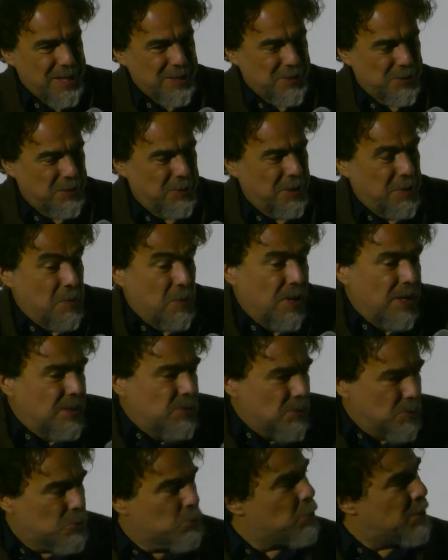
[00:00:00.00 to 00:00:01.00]
So in a way,
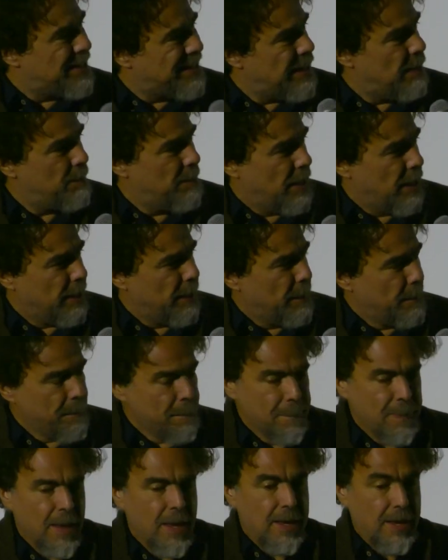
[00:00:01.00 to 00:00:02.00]
it's just to accept that
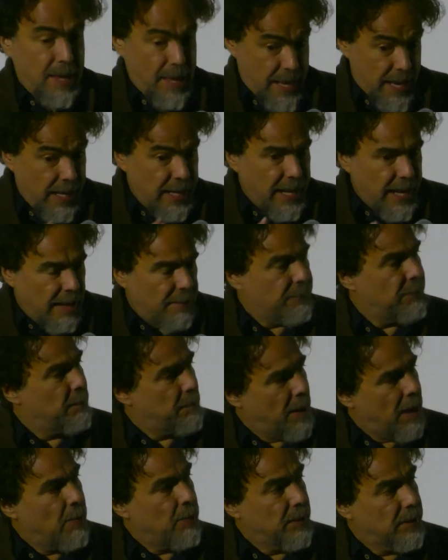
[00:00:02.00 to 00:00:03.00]
and laugh
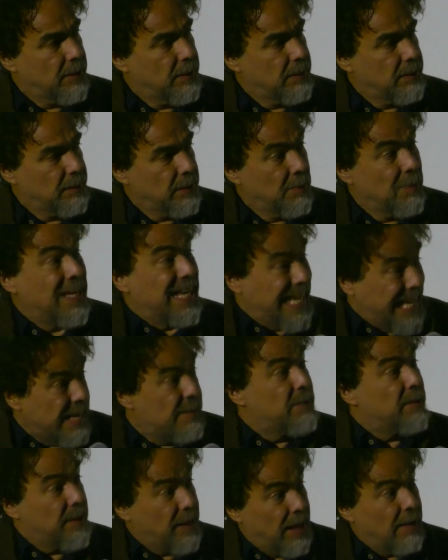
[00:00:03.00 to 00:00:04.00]
about it.
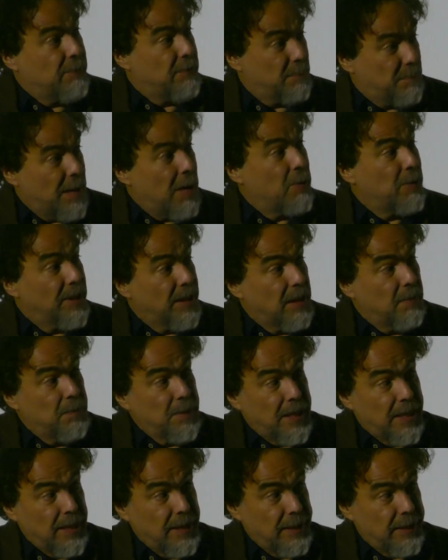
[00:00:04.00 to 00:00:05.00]
Even laugh about it can
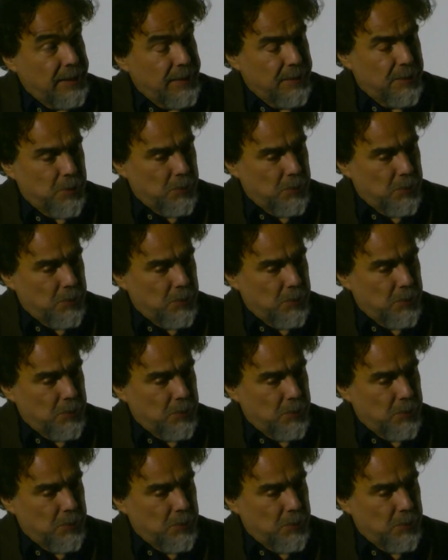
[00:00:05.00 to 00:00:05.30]
be healing.